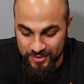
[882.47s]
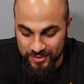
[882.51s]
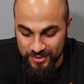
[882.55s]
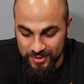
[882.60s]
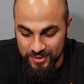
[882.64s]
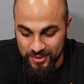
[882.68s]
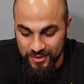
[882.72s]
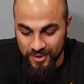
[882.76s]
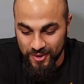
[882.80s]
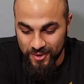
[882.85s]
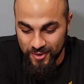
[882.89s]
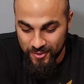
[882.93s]

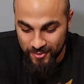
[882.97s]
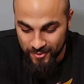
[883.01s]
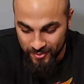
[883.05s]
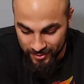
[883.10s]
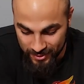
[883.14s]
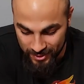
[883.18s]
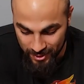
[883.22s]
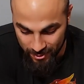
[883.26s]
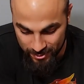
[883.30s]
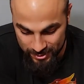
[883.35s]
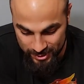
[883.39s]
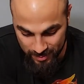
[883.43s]

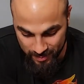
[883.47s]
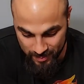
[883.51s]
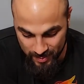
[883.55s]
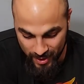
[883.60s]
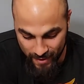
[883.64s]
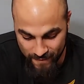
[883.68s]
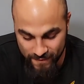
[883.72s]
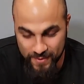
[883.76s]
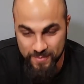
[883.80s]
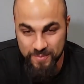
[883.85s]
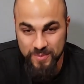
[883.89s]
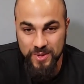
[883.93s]
goes
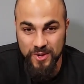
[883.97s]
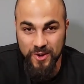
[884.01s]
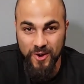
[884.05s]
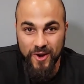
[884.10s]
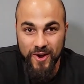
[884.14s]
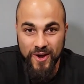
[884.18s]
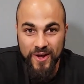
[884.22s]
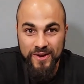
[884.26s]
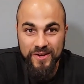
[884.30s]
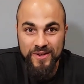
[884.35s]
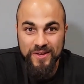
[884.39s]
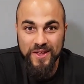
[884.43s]
above and
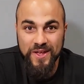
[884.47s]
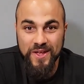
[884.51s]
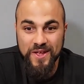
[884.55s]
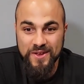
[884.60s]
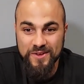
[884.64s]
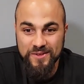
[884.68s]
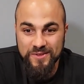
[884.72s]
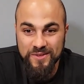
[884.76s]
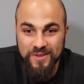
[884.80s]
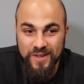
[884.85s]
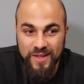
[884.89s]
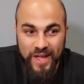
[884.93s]
beyond
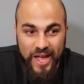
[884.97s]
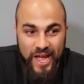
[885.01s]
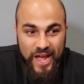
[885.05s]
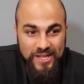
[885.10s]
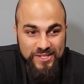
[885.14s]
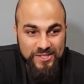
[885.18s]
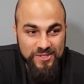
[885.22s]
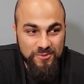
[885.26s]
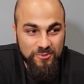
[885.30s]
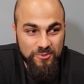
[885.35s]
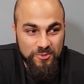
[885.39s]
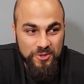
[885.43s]
and
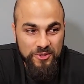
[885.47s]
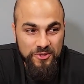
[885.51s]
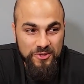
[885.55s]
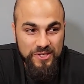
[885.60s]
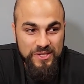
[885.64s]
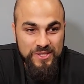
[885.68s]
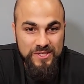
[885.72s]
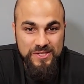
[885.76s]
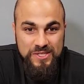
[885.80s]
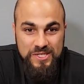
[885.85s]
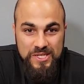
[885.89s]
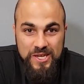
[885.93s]
has a really
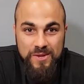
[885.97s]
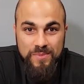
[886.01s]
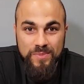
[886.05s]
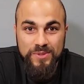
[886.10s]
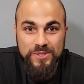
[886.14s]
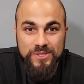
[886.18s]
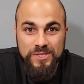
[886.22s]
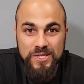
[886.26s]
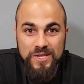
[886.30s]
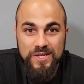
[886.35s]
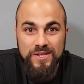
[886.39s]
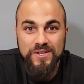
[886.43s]

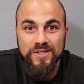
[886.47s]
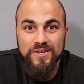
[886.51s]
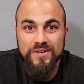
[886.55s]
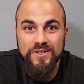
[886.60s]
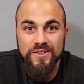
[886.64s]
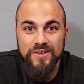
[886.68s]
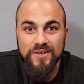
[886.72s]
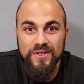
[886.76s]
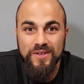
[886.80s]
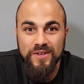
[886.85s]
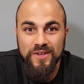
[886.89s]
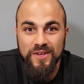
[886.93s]
deep-seated
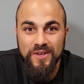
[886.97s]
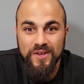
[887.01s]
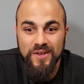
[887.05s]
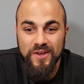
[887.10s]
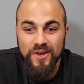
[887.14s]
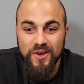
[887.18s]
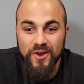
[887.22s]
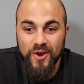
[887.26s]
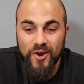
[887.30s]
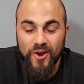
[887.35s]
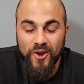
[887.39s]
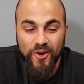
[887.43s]

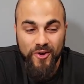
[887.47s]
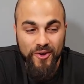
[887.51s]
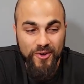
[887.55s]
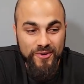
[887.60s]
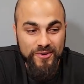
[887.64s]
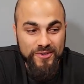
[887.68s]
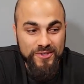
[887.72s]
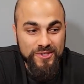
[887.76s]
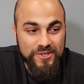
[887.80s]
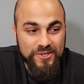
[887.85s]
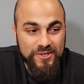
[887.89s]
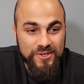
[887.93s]

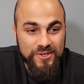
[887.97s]
heart